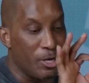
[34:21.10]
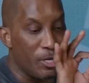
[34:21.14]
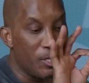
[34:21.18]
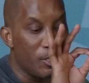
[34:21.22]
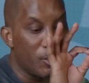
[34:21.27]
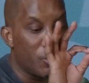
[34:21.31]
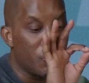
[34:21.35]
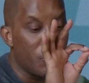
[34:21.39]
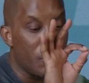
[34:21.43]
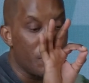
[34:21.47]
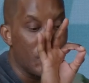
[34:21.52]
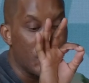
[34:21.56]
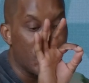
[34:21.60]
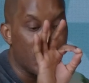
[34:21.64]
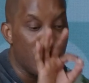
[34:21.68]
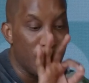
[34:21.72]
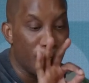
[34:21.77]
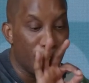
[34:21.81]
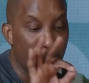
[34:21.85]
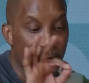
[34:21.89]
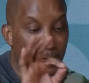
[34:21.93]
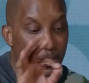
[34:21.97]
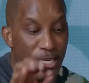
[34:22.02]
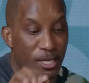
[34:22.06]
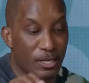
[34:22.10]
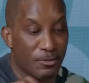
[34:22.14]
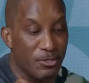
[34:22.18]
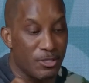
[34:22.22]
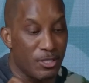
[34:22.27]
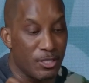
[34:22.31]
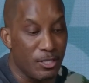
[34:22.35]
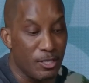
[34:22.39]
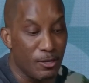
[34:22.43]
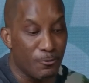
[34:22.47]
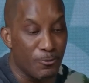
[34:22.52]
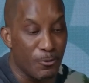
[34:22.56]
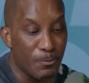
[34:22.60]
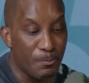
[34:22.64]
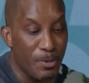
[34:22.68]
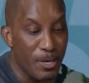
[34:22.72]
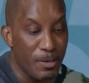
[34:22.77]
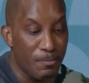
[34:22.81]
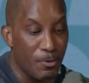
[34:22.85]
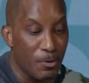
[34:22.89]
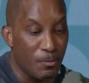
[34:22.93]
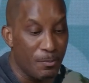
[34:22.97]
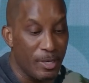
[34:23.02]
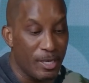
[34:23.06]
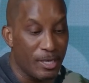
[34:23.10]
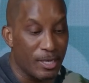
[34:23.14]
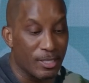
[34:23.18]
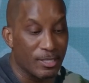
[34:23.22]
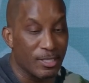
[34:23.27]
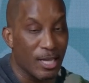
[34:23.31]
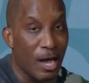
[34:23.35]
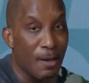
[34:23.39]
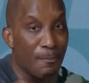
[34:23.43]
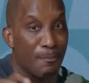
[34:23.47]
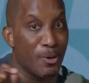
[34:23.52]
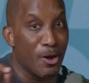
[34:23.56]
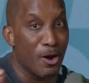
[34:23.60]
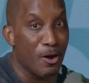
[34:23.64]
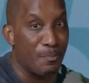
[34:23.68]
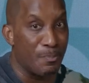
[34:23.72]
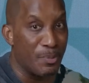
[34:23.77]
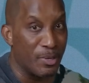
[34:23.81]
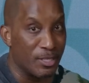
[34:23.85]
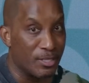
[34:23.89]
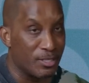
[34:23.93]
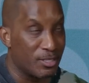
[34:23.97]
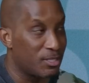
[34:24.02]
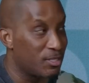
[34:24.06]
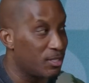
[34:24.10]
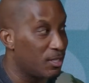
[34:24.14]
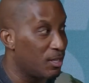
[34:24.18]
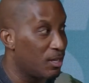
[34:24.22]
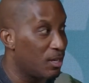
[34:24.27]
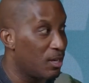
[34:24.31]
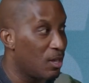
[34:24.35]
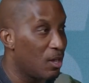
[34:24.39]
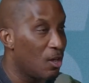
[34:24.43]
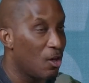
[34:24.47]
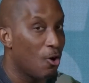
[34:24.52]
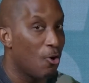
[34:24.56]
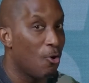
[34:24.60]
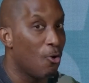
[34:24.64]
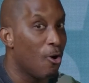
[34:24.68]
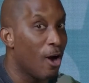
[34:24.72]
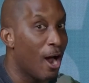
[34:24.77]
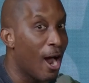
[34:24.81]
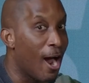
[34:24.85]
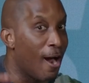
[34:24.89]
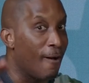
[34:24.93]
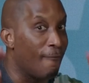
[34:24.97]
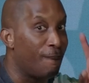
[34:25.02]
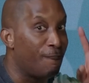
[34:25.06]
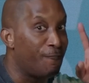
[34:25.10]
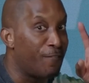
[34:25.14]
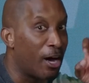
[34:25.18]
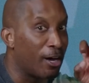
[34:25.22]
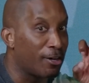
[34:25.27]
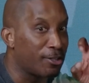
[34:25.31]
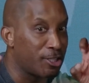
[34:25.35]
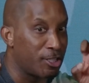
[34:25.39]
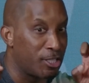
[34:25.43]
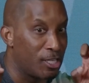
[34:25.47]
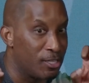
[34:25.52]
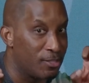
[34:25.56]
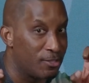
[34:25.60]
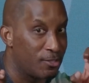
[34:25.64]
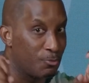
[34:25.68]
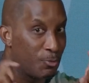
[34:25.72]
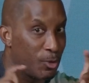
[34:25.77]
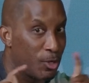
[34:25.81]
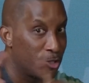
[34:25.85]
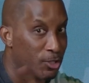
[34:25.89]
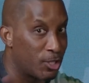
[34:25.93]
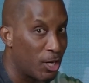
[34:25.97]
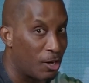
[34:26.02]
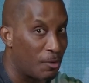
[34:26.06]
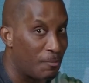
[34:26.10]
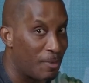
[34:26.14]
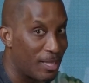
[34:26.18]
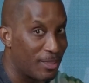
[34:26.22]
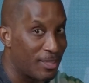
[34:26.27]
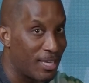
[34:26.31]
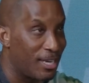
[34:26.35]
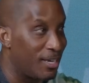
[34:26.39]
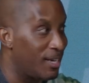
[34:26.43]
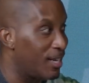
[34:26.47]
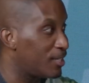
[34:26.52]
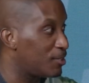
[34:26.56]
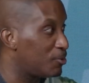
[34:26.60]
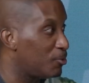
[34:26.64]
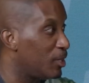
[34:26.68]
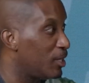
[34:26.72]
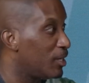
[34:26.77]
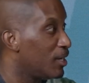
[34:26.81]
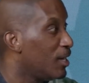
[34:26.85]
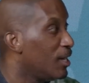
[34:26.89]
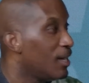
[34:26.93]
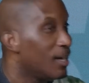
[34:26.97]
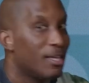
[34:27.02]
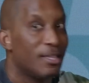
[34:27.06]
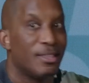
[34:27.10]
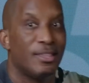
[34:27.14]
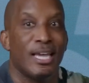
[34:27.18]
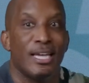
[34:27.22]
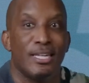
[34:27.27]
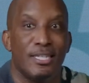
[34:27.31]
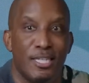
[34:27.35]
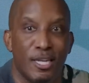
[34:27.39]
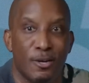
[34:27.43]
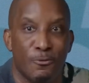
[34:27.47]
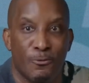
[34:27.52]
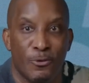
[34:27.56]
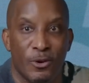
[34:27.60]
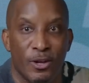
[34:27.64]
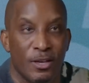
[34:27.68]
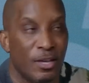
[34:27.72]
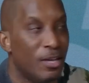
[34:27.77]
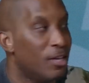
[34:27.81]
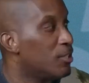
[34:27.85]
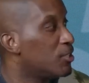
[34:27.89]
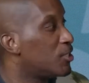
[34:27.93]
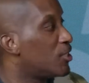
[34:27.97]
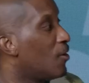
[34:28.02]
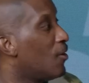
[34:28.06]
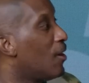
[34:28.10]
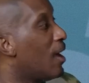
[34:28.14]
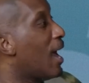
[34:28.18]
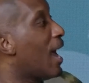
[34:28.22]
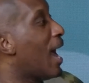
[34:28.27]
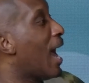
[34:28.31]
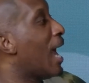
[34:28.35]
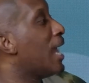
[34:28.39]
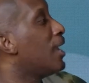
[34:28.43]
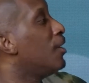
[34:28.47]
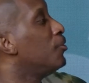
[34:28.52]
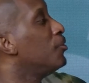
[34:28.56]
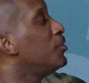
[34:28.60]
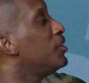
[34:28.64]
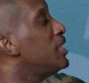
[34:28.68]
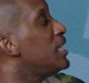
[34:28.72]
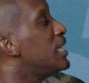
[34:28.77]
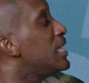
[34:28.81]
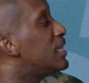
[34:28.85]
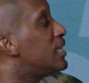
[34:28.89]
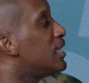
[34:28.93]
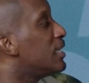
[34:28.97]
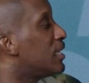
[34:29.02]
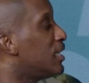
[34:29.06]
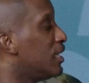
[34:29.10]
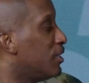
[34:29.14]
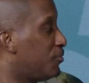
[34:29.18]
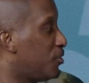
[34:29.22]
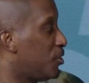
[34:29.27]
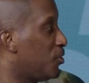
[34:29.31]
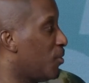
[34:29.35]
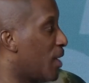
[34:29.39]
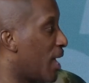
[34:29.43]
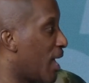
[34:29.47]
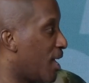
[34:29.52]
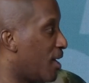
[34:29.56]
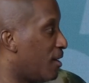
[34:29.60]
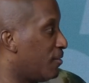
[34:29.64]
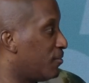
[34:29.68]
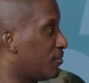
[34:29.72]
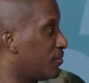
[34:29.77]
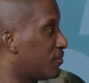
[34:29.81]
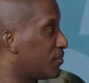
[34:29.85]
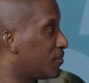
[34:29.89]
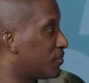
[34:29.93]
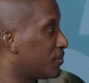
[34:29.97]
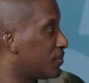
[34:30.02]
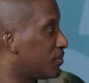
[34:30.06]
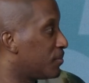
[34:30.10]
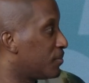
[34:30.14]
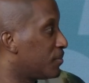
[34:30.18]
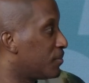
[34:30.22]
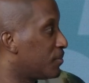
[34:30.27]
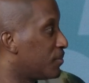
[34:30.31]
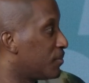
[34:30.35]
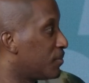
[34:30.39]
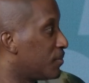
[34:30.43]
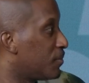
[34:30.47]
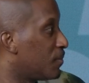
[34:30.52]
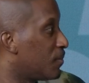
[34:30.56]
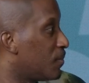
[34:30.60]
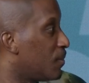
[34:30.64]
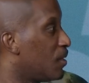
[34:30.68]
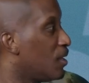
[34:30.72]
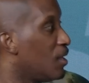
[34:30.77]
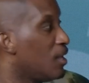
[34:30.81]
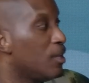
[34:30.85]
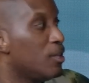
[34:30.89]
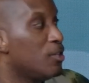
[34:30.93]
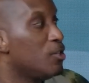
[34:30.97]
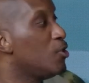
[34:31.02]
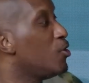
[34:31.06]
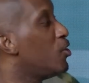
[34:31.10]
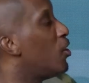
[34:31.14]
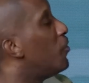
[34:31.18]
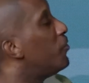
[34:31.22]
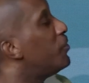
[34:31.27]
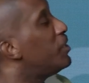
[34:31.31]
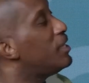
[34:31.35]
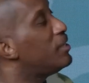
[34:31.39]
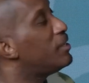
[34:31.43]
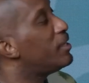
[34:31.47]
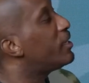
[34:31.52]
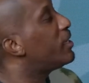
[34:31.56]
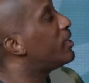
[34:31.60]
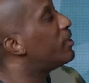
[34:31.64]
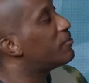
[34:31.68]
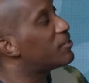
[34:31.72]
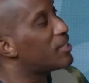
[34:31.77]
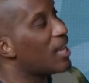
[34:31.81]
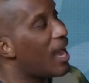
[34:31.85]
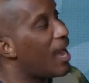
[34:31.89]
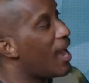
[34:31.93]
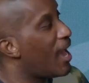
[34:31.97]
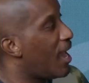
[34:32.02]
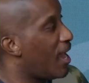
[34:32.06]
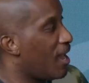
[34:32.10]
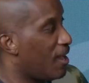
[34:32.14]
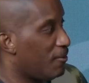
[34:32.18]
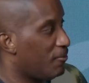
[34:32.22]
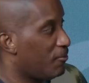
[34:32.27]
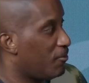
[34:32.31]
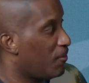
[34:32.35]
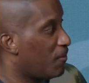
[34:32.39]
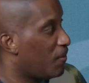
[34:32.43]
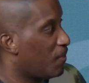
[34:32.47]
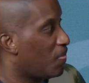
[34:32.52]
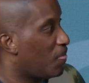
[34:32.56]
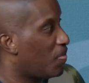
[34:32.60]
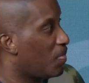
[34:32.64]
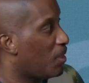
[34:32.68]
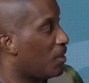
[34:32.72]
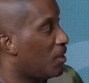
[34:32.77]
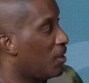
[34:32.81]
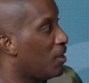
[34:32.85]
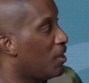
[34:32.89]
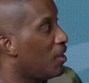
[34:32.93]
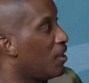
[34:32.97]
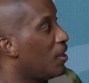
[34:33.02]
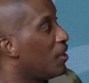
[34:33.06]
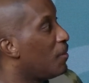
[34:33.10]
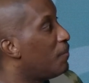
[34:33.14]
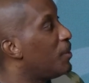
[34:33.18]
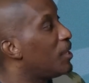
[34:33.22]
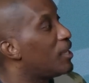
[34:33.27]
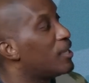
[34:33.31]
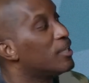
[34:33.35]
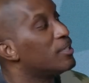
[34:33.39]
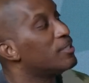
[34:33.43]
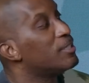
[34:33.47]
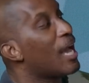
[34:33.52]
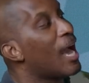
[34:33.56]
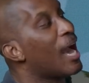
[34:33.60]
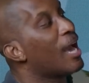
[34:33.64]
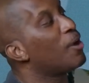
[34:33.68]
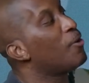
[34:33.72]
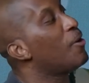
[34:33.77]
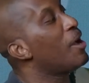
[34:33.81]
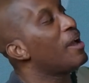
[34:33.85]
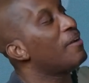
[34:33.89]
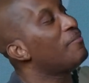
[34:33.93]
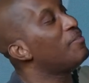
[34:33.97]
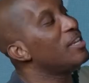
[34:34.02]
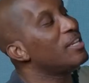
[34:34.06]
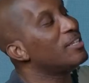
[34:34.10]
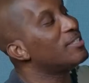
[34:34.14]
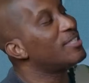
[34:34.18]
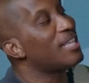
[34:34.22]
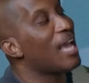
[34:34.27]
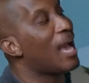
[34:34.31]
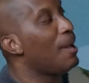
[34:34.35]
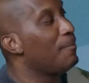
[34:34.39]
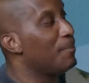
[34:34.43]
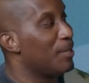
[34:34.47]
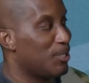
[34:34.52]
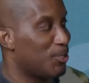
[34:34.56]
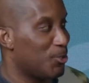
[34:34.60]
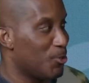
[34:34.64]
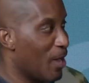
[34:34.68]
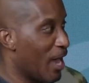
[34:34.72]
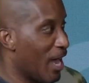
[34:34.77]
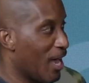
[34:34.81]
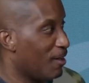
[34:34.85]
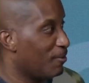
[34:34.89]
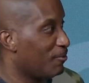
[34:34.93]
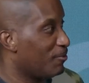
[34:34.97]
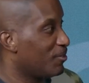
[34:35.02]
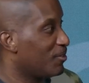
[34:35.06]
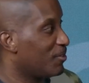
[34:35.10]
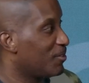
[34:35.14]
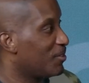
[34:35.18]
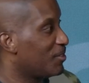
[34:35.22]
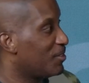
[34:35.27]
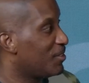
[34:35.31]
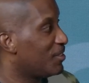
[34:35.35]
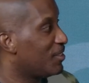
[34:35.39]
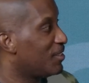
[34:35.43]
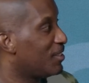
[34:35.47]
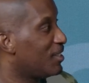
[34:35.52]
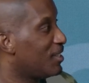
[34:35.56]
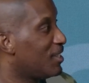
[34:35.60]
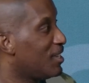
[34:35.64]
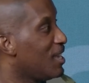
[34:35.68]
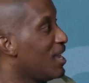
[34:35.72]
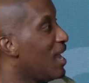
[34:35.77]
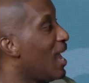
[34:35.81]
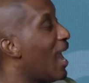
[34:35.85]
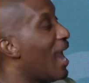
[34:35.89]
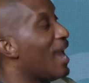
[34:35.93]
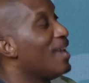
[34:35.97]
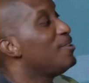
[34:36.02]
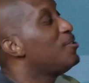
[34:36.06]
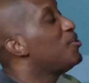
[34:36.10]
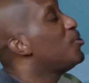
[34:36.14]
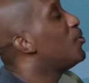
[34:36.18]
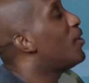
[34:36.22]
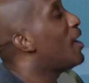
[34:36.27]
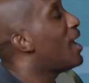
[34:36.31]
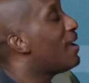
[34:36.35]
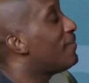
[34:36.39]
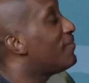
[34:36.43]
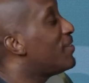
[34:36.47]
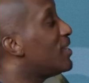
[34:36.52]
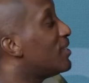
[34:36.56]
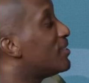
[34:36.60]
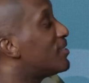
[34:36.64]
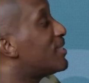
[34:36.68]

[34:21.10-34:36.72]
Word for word: he distributes different gifts to different people because our purpose or our functions, we're going to talk about that next week, they differ. So I don't need the gifts you have. Right. You don't need the gifts I have because I don't have the assignment you have. and you don't have the